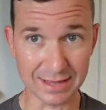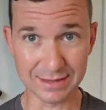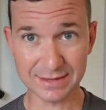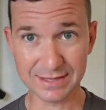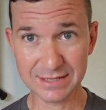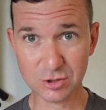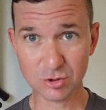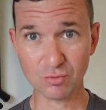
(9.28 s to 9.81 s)

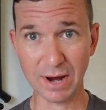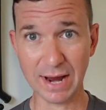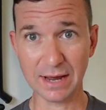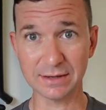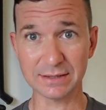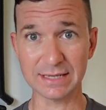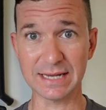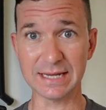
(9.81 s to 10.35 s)
this
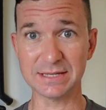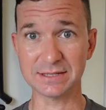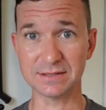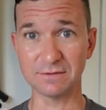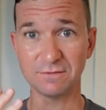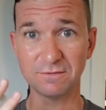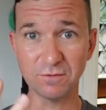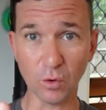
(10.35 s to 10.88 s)
round is
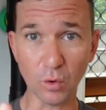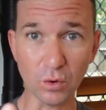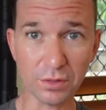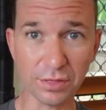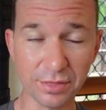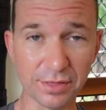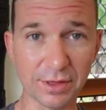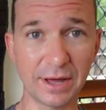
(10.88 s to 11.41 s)
the
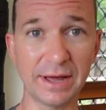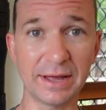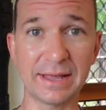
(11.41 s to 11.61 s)
fourth,